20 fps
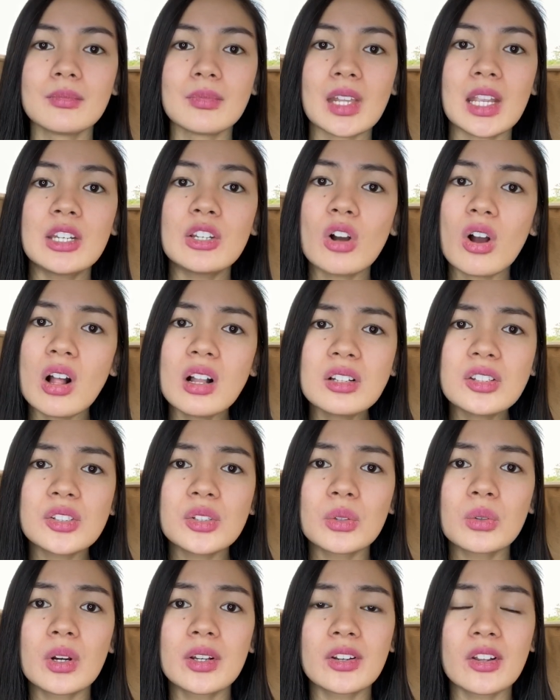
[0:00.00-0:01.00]
And
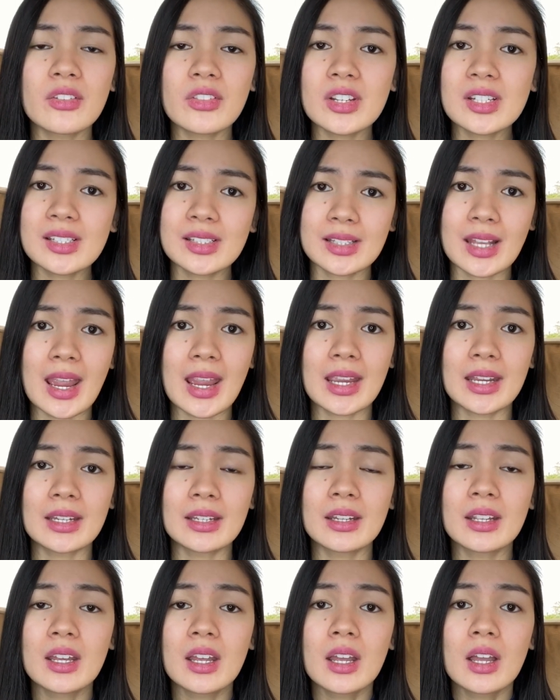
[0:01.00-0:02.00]
also, another
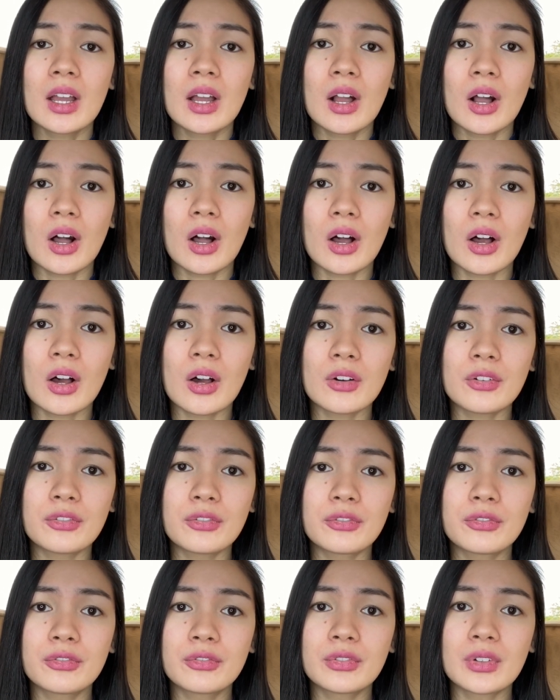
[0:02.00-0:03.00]
sign of
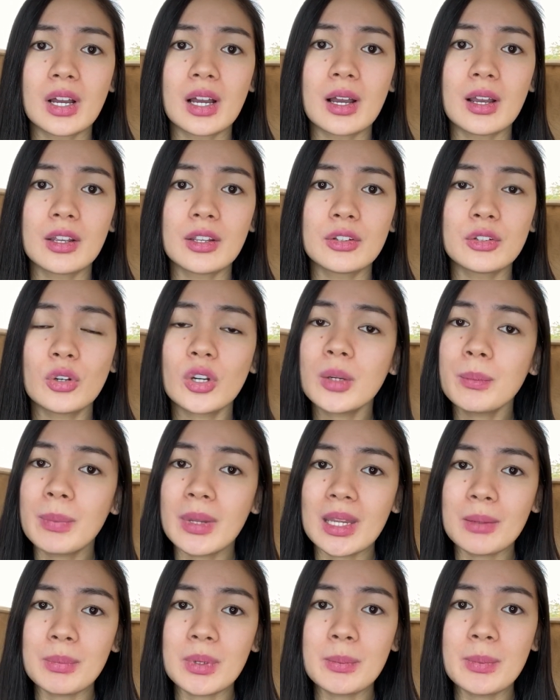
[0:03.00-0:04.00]
your
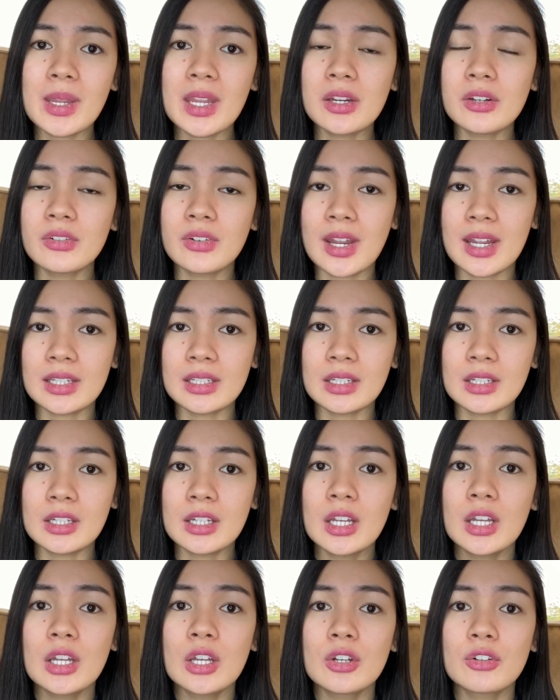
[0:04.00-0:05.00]
baby being
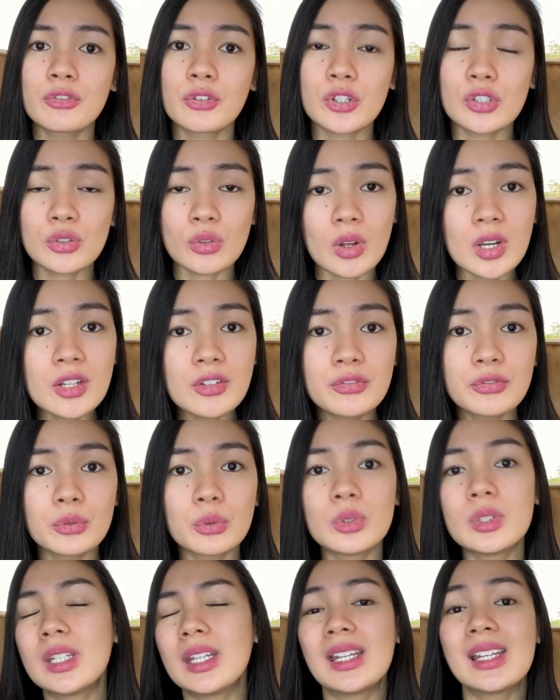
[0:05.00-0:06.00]
ready for solid
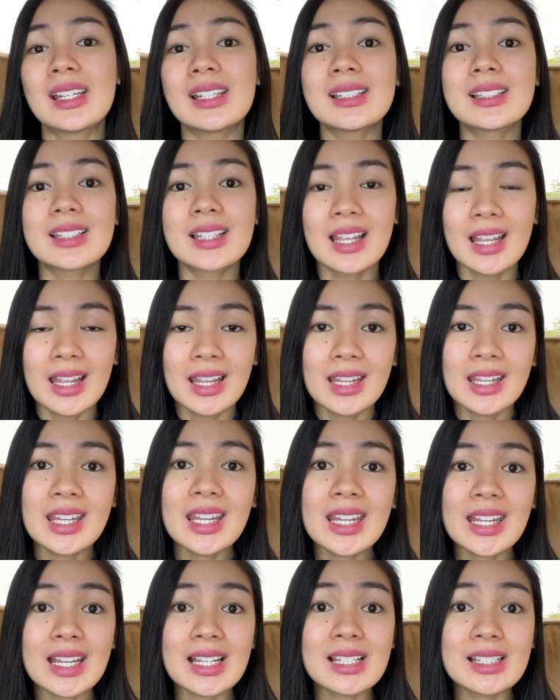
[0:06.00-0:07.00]
food is
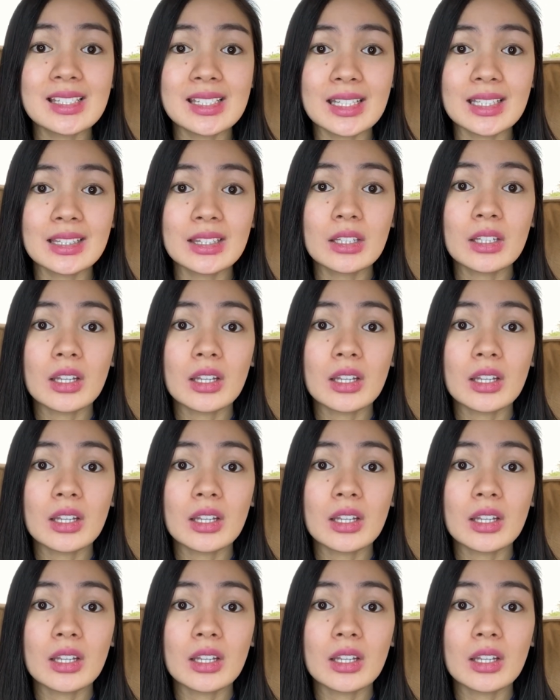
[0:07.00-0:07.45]
he can sit